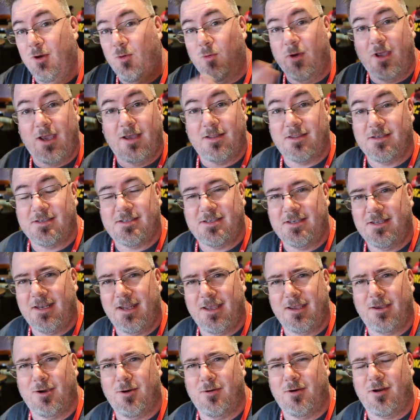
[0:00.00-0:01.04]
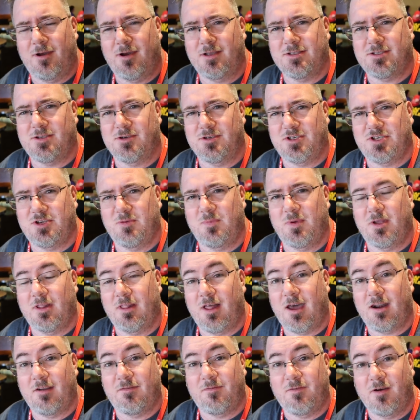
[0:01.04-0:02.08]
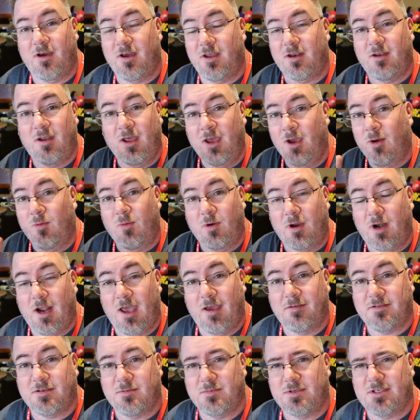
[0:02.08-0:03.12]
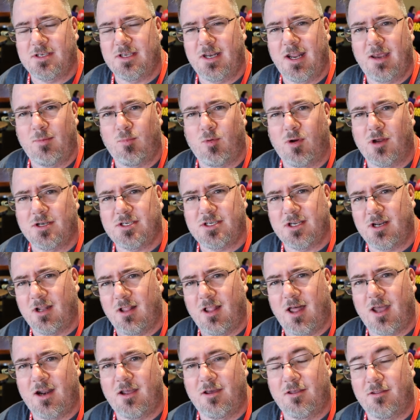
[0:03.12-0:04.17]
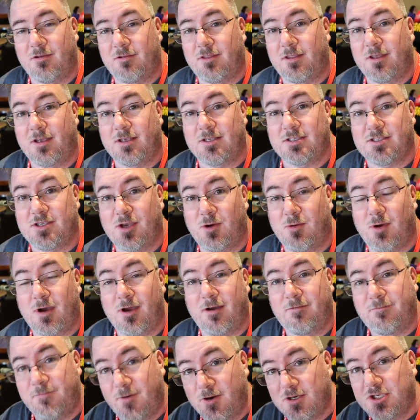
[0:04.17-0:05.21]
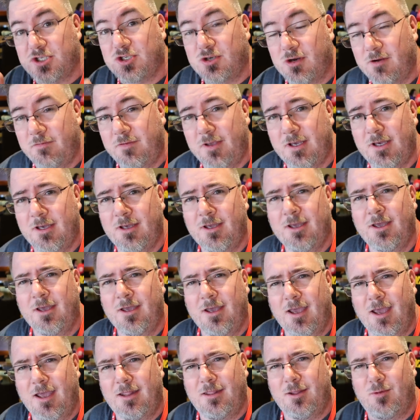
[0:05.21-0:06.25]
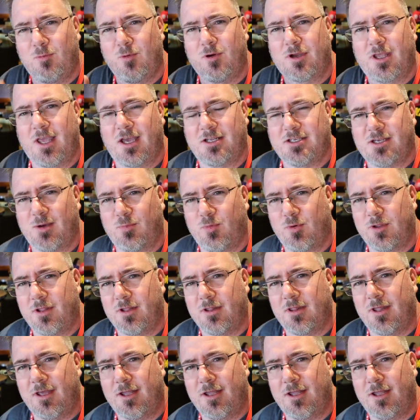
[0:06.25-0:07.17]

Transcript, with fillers: We got the Sea Day going on, so it should be a lot of fun. We're gonna have some Sea Day brunch and a lot of other things. So uh, first trivia, and then we'll catch up with you